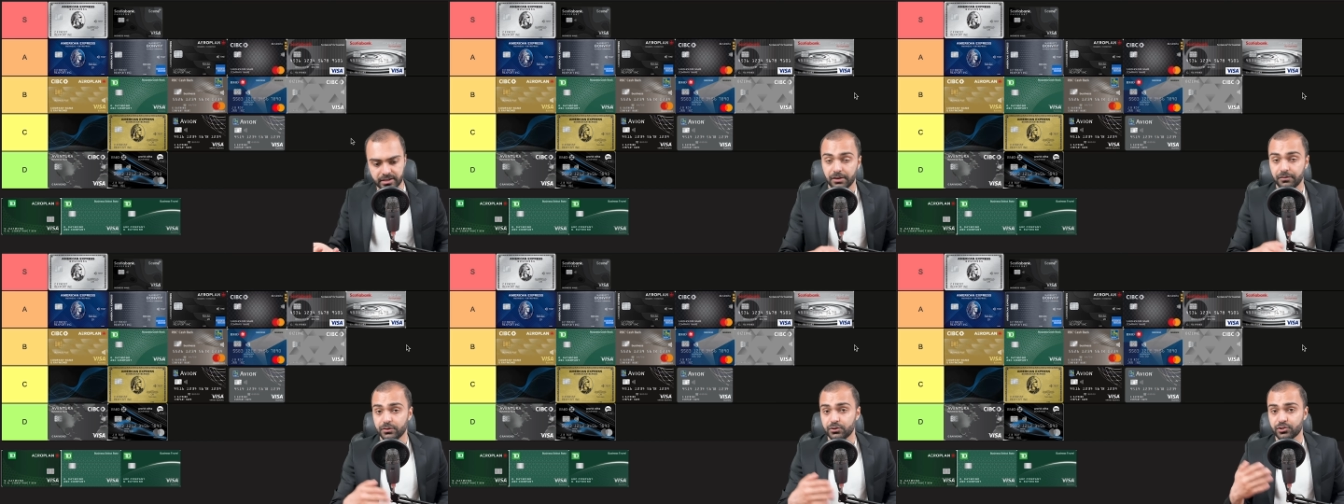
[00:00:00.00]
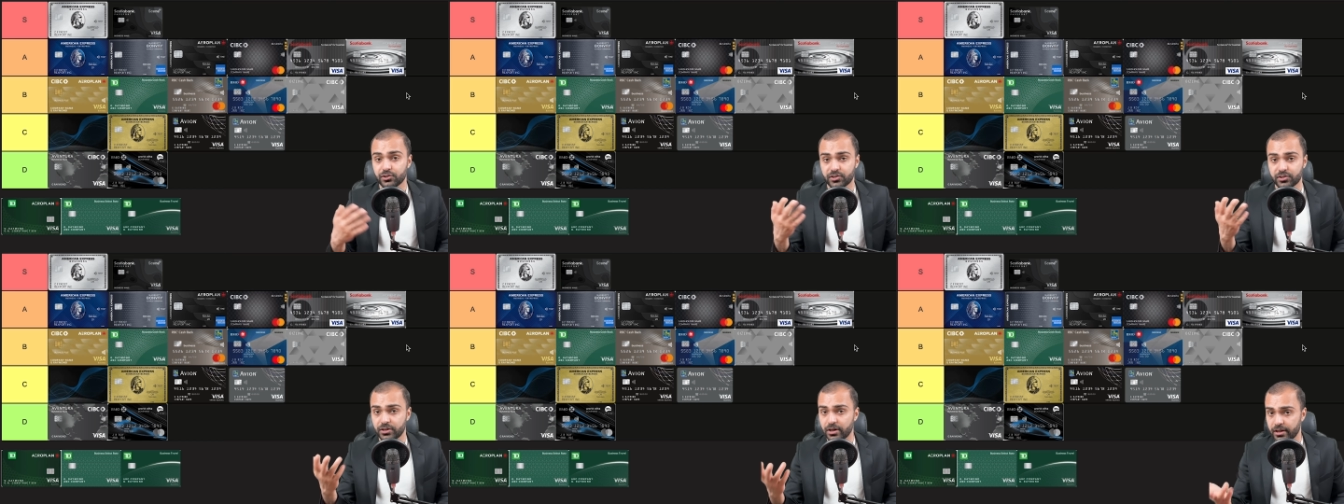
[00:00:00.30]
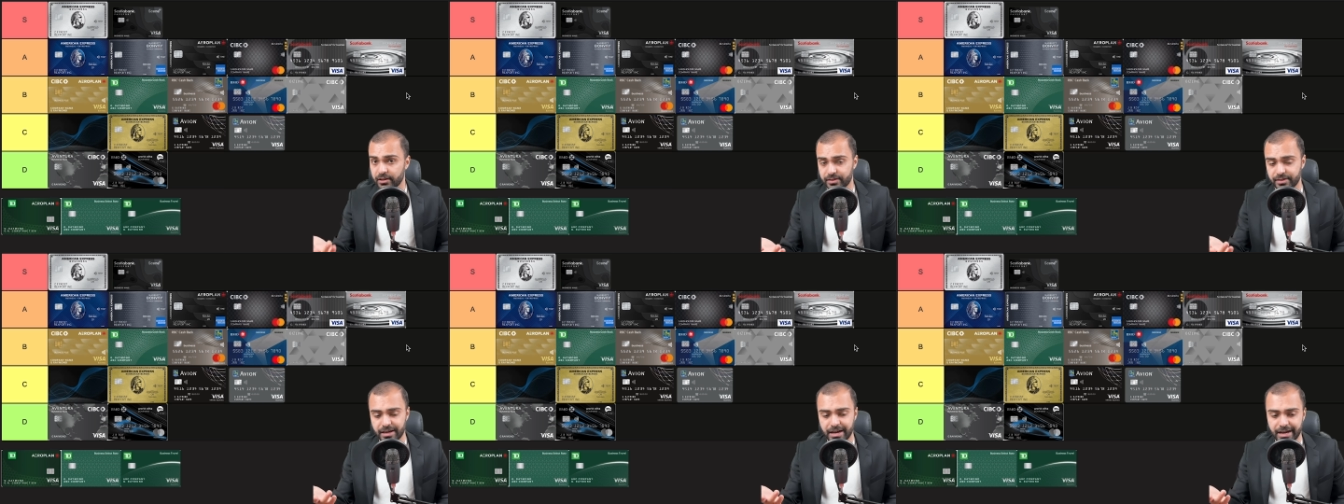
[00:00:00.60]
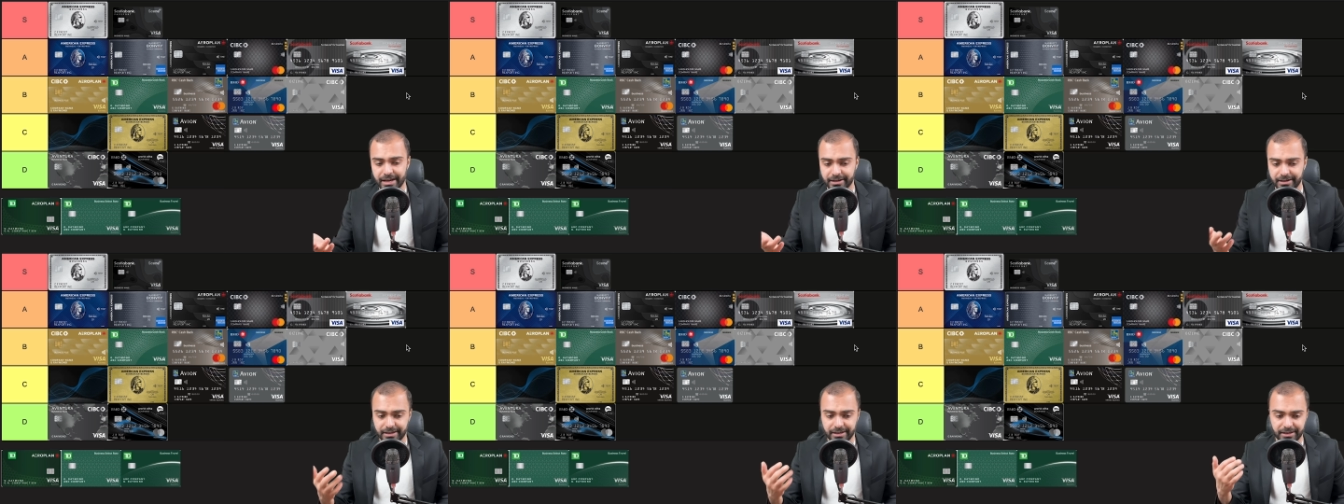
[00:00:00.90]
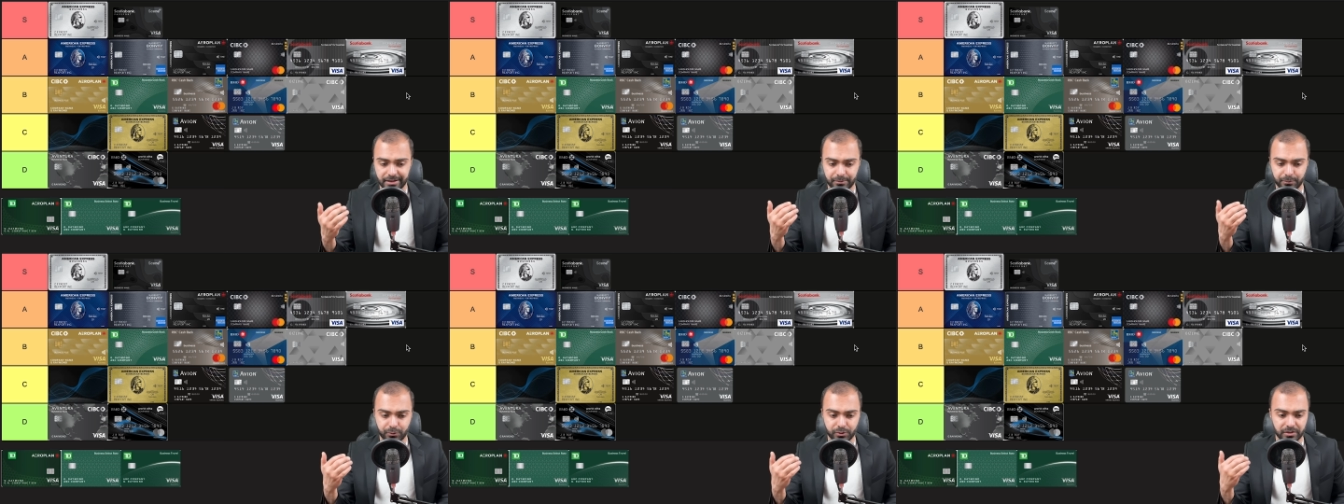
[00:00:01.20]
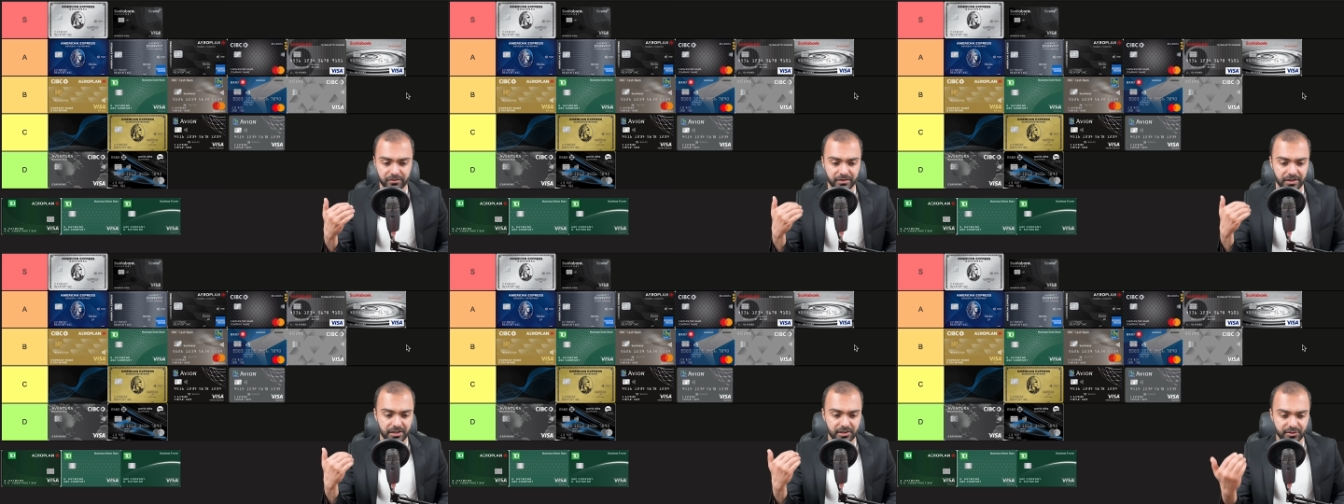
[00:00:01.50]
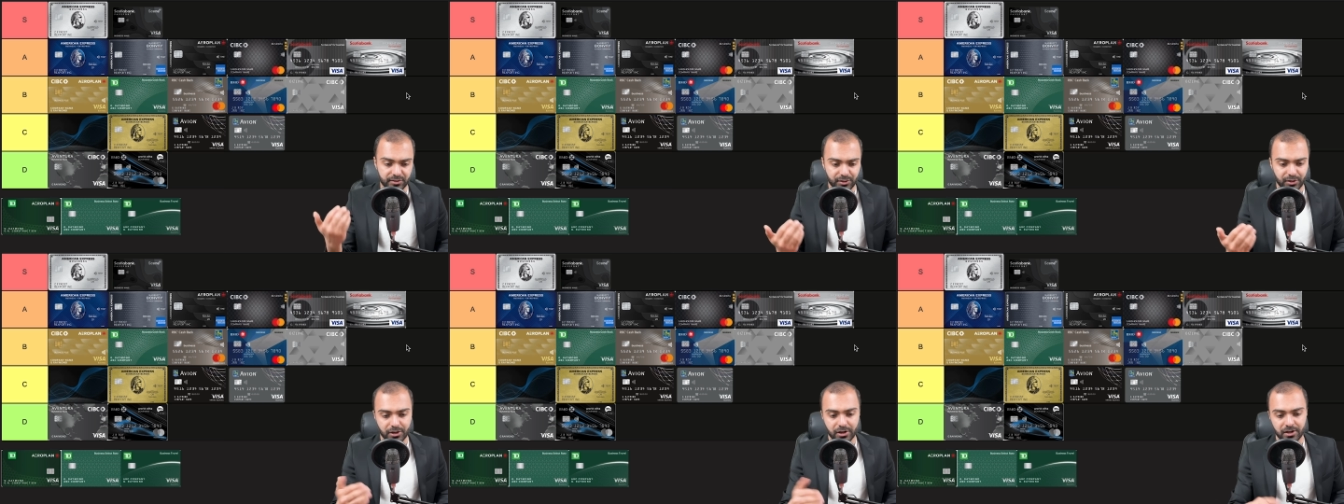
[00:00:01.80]
If it just got that, it would have
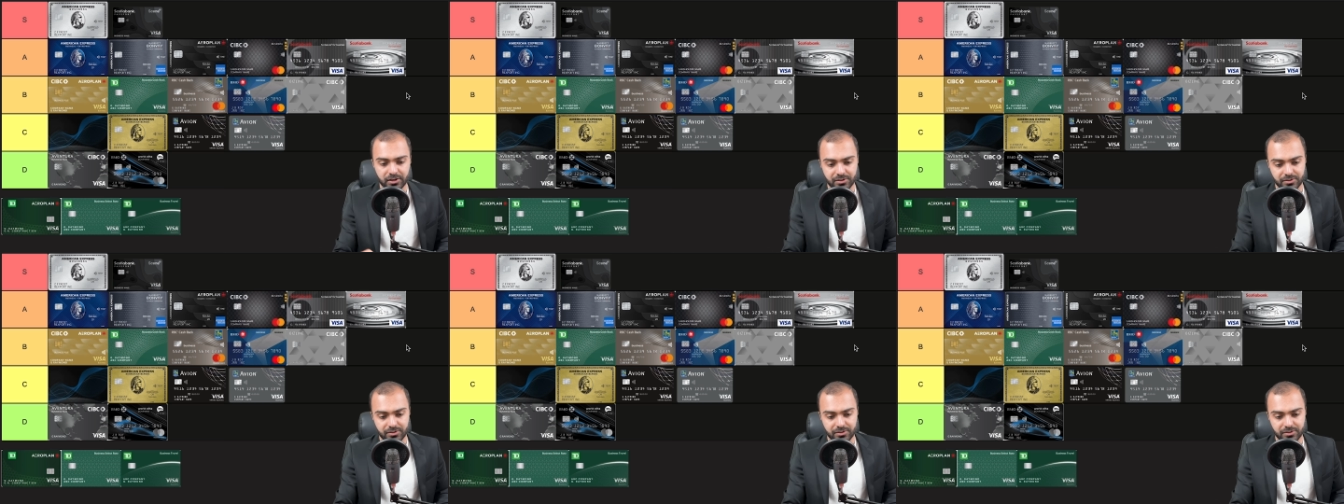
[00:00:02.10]
easily gone